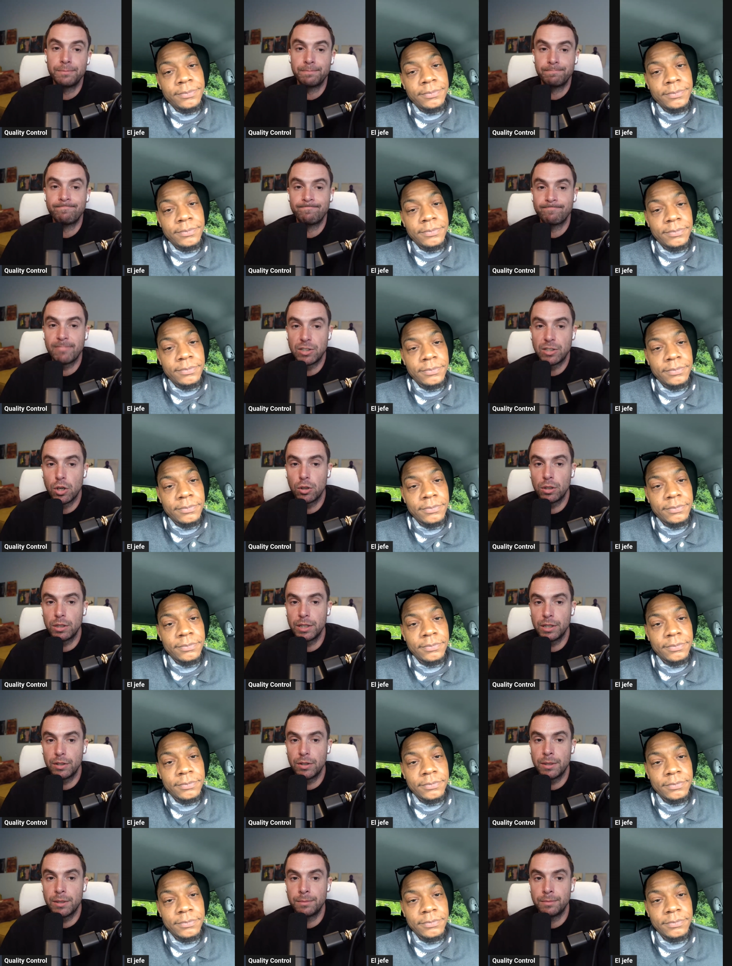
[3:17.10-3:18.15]
Speaker 1: I totally agree.
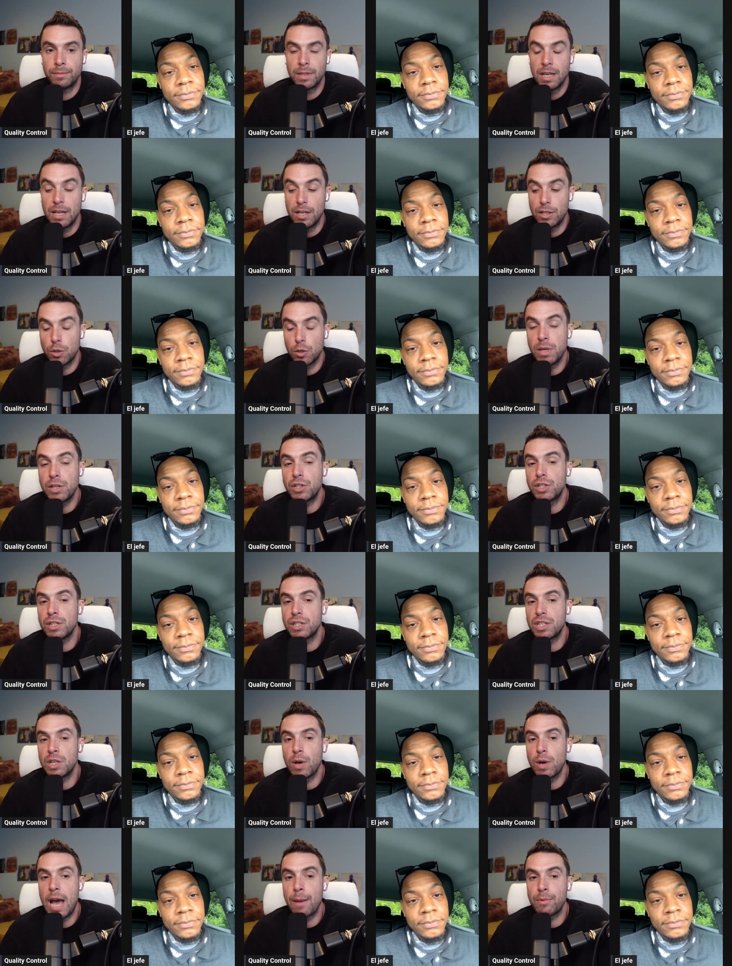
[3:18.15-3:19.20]
So it'll be interesting to see what
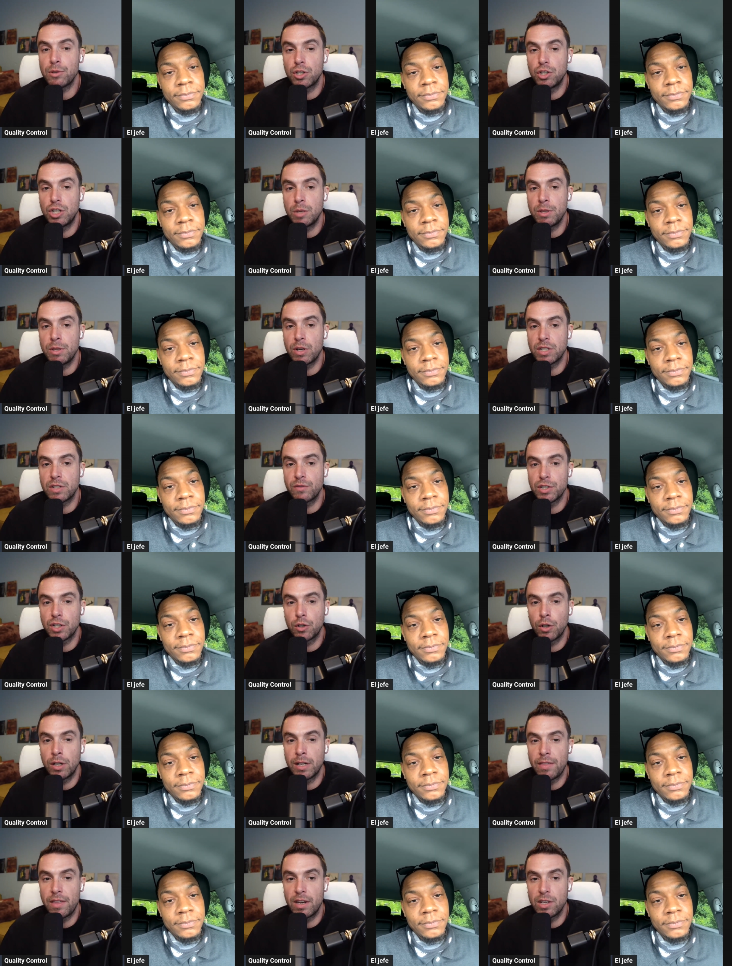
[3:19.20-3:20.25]
happens with Jimmy the rest of his career now
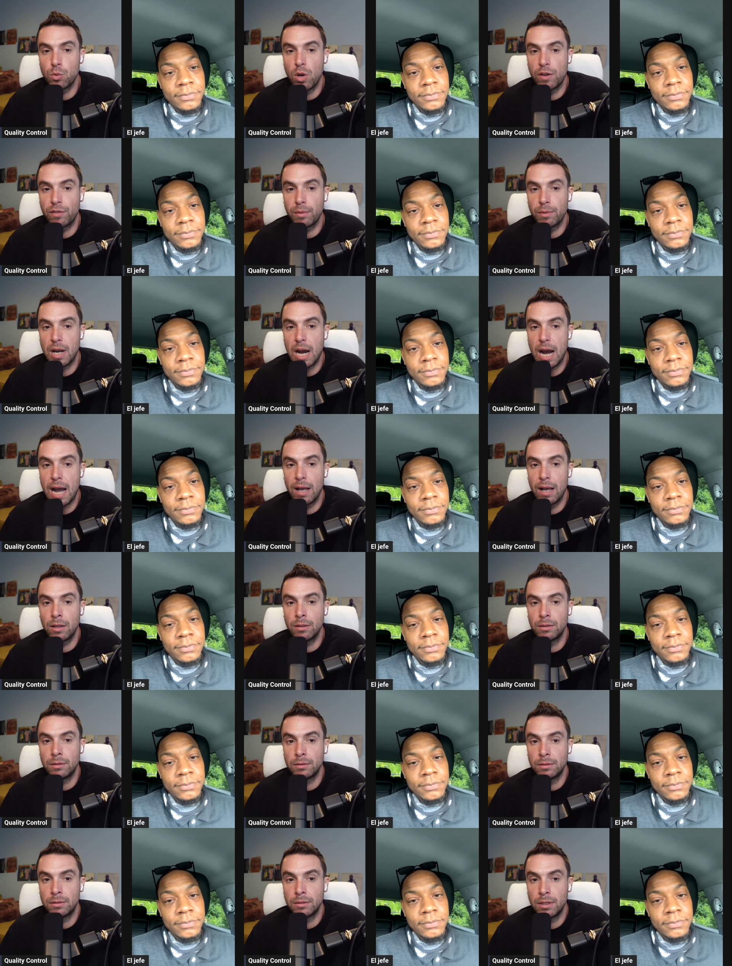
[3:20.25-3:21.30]
that he's away from Kyle
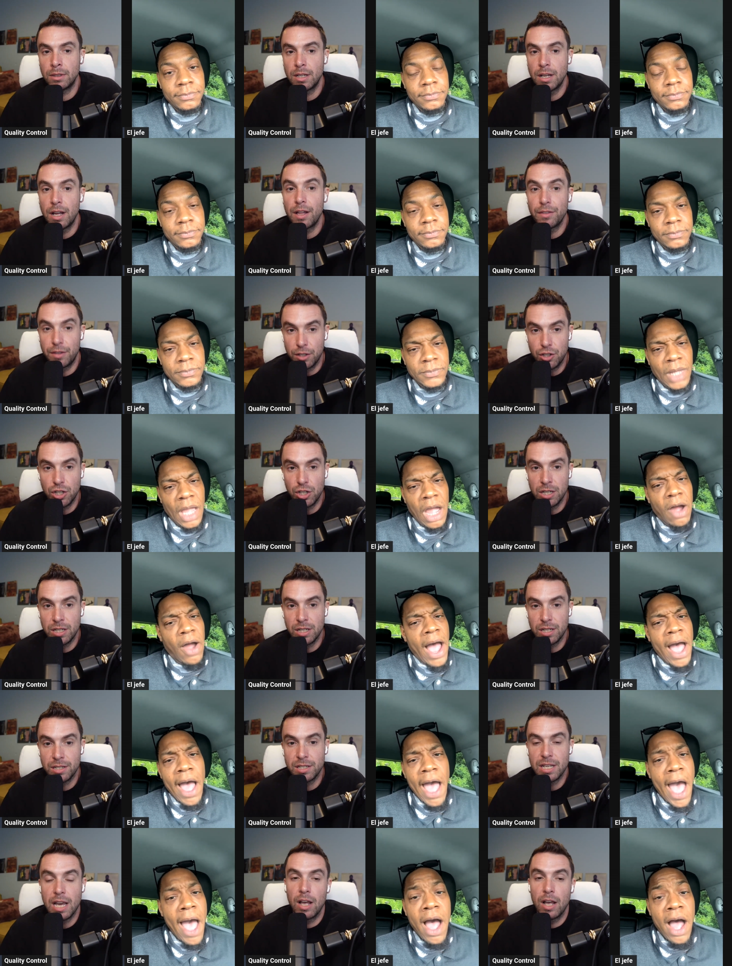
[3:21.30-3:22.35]
the genius.
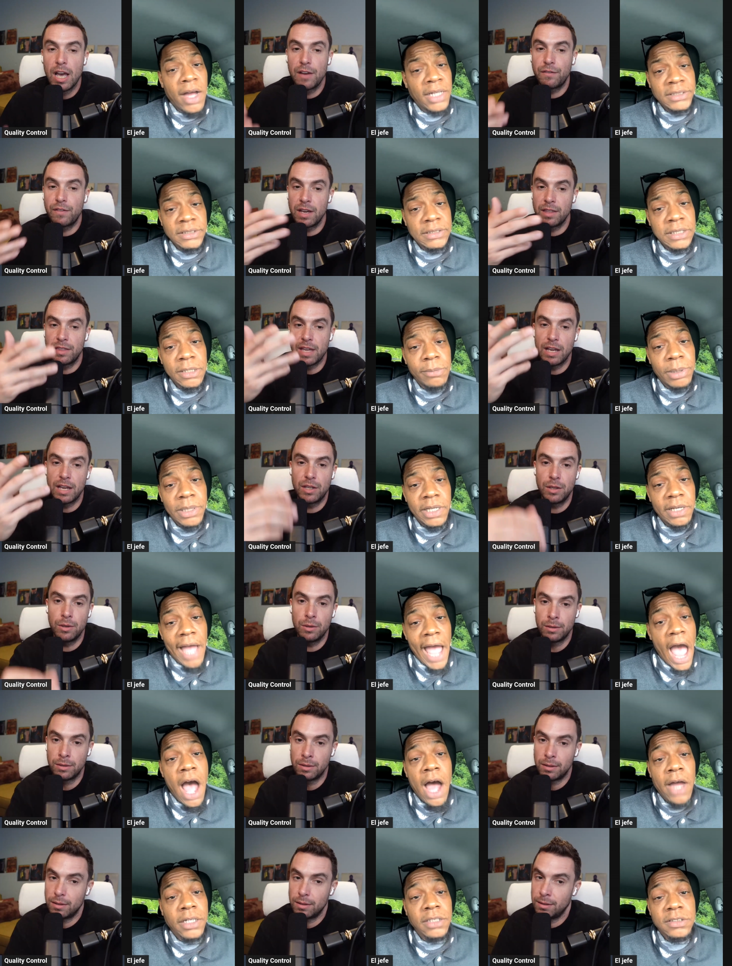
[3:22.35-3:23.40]
I, I, El Jefe, thank you.
Speaker 2: I
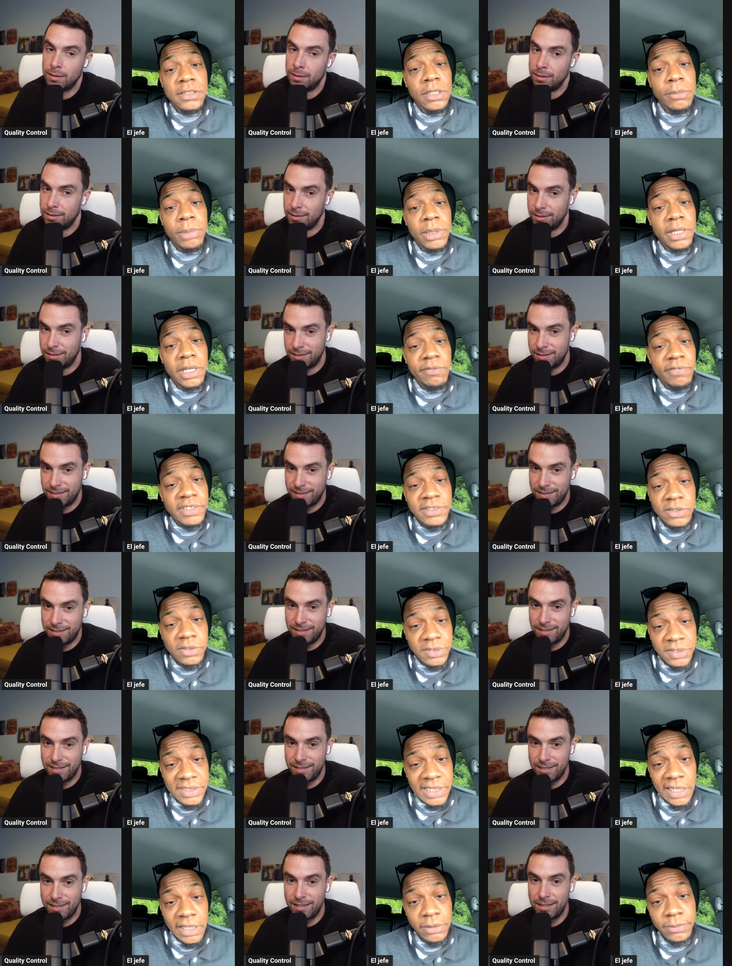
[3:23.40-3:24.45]
honestly believe he's going to
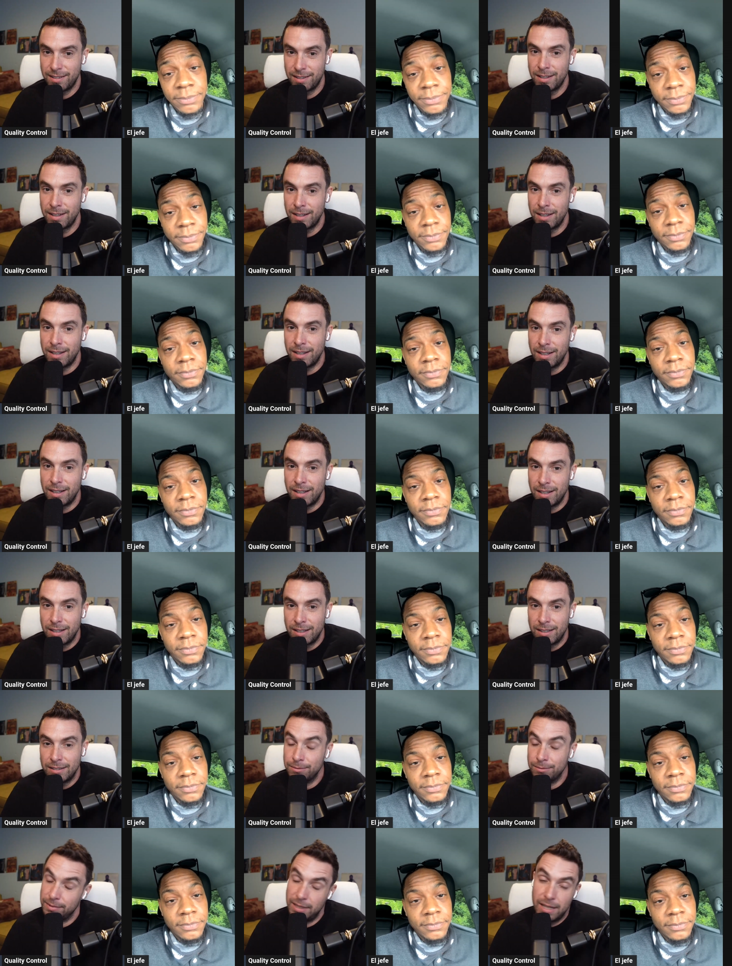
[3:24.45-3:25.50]
sting.
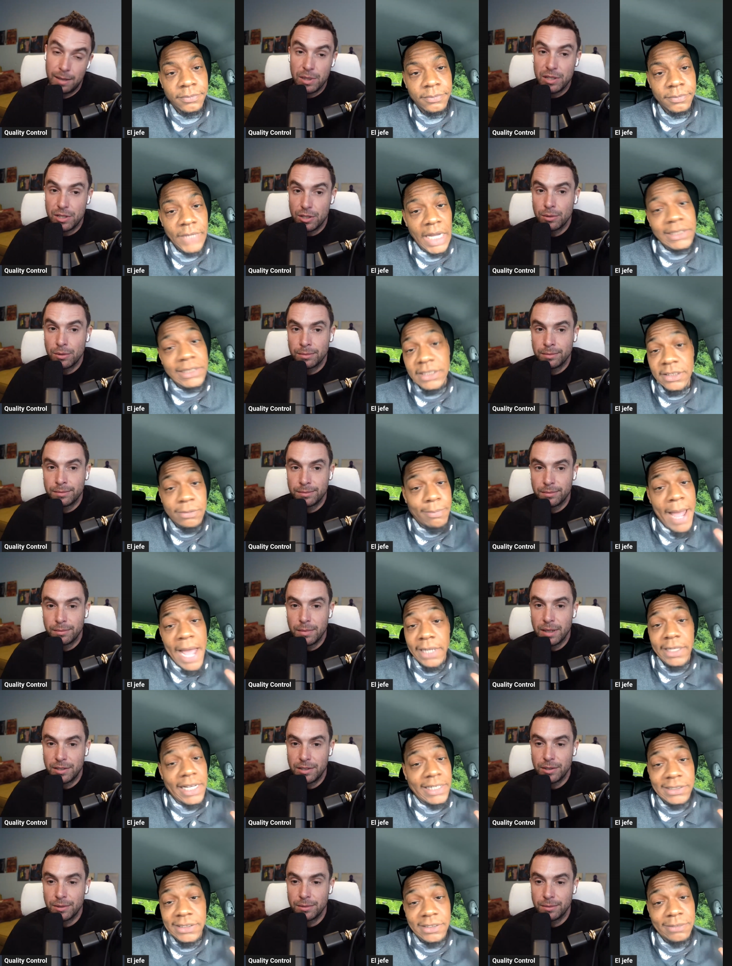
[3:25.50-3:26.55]
Yeah, me too. That's just my,
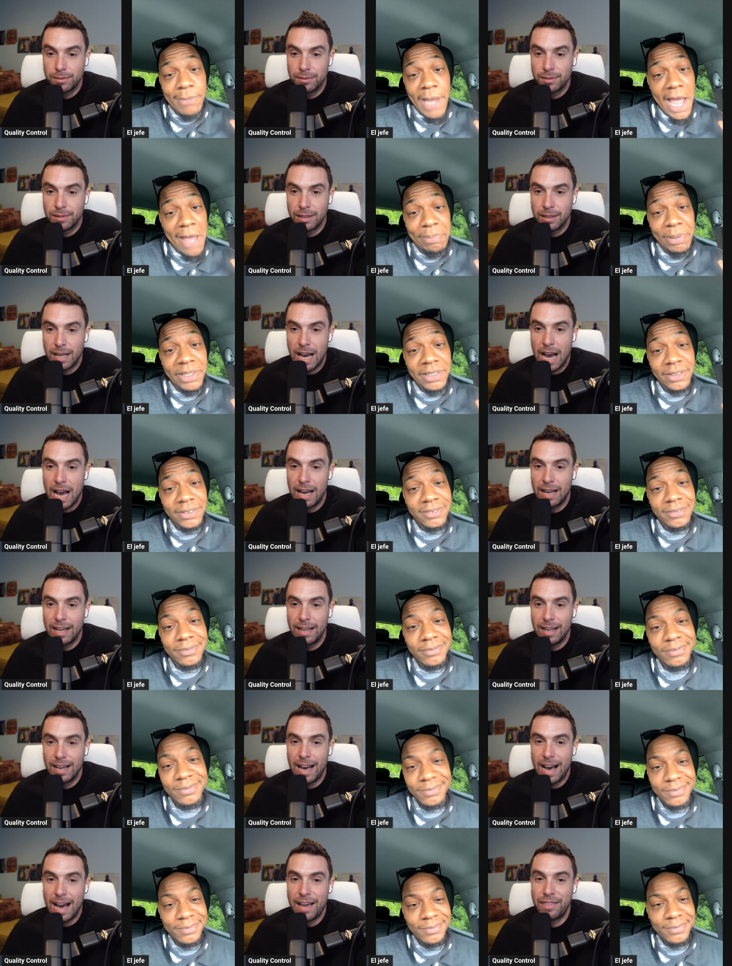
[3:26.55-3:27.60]
that's just my opinion.
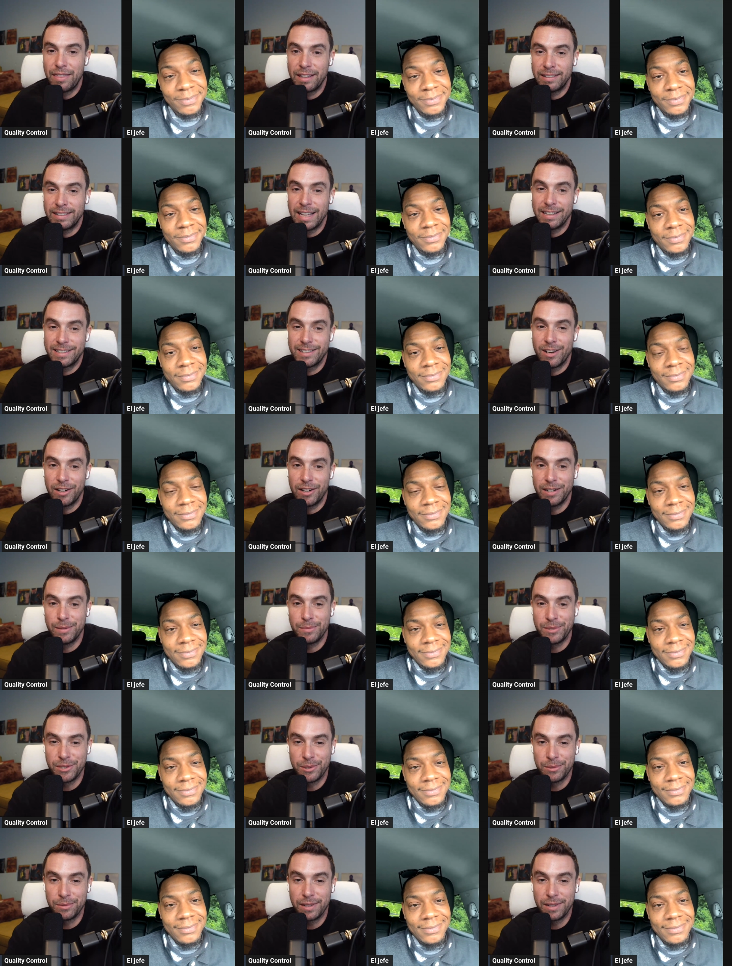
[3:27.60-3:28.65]
Speaker 1: I think that's on him
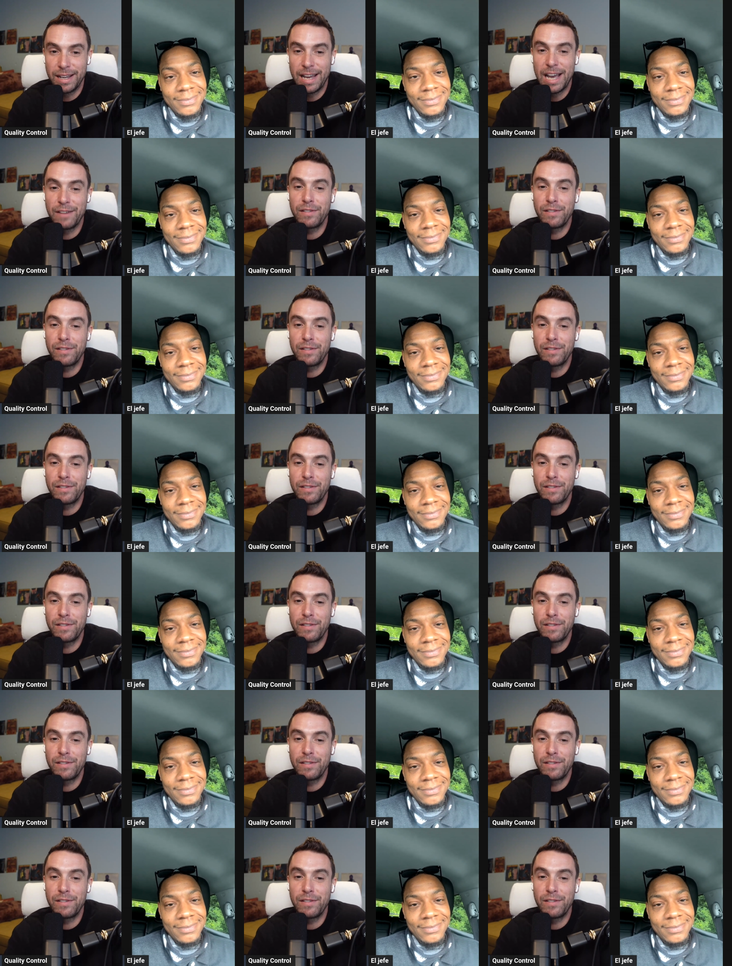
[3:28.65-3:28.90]
too. Jefe,